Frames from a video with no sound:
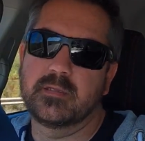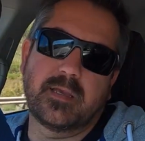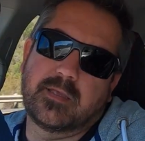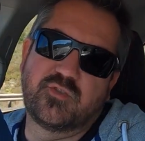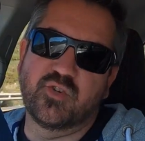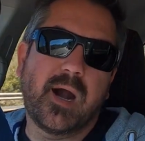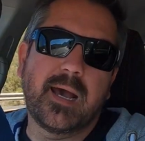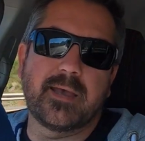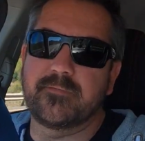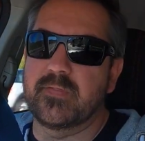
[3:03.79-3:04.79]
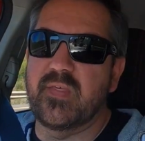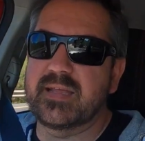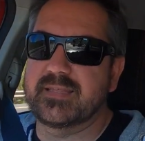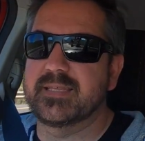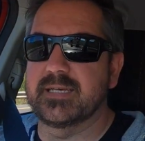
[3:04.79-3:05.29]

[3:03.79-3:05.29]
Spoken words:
like drive and that's